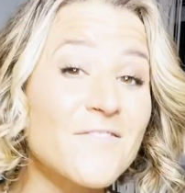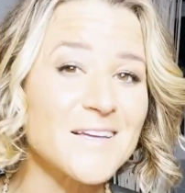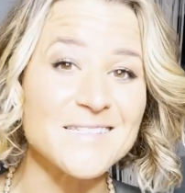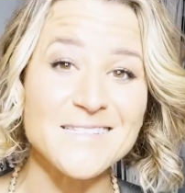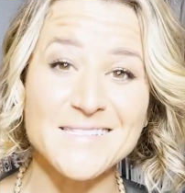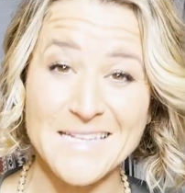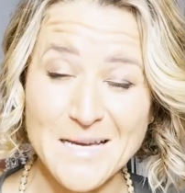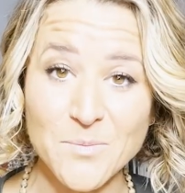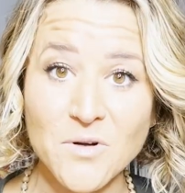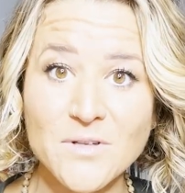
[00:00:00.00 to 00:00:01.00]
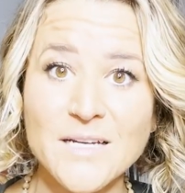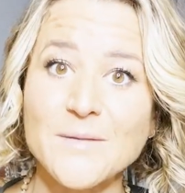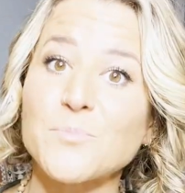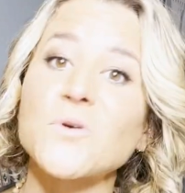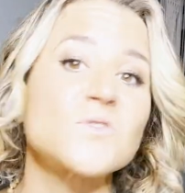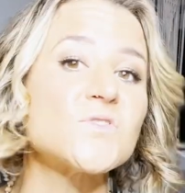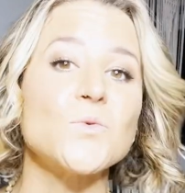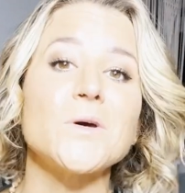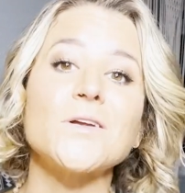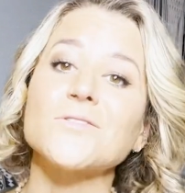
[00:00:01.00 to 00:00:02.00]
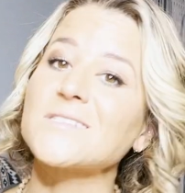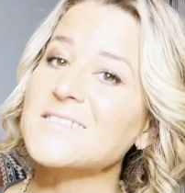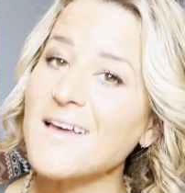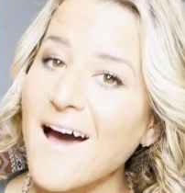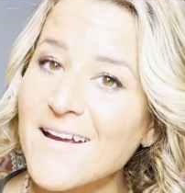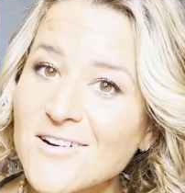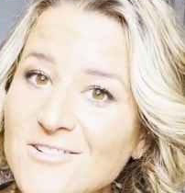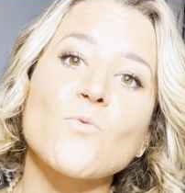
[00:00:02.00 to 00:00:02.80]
and stable in pursuing your desire,